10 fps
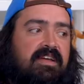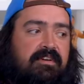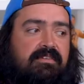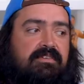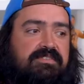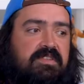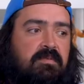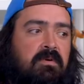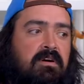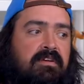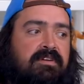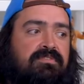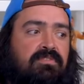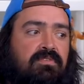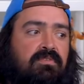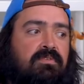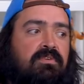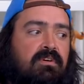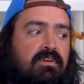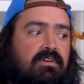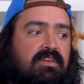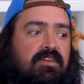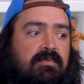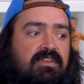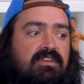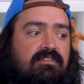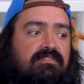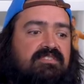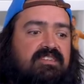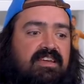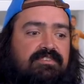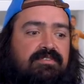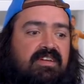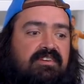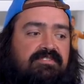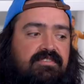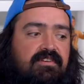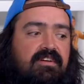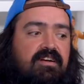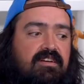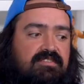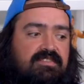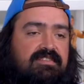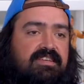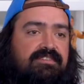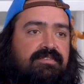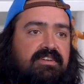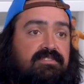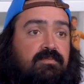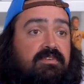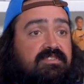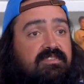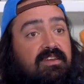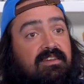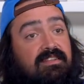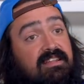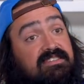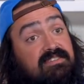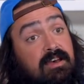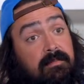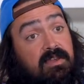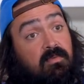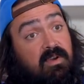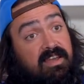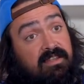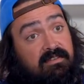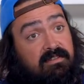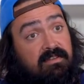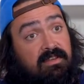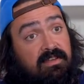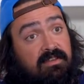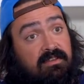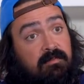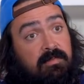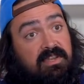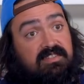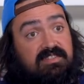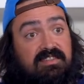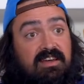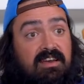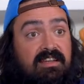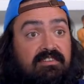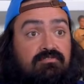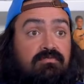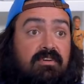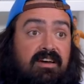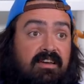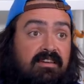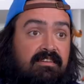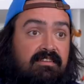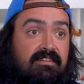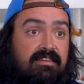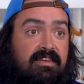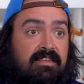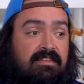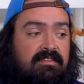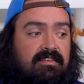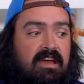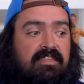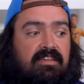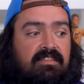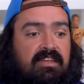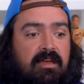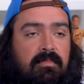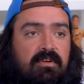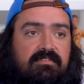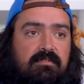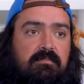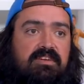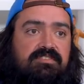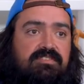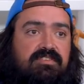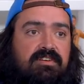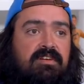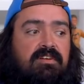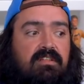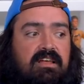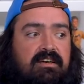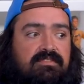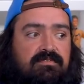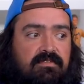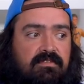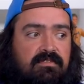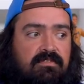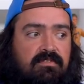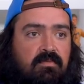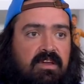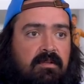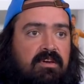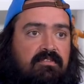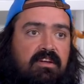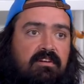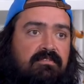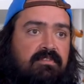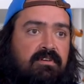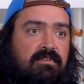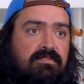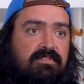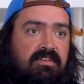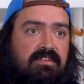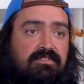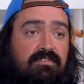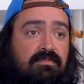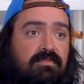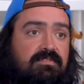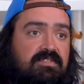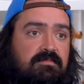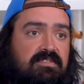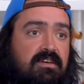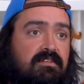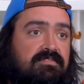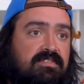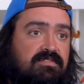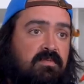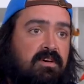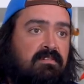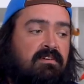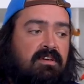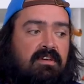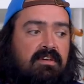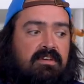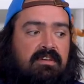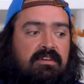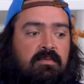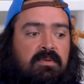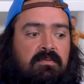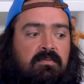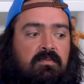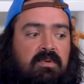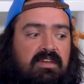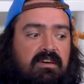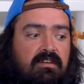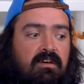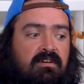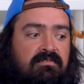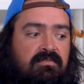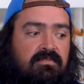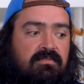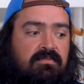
microdosing the water to yeah keep an even saturation or a constant saturation where it's not sopping wet, but it's not dry. And I think that perfect mixture allows for the right amount of airflow to get to the roots themselves as well. It, we, we cut off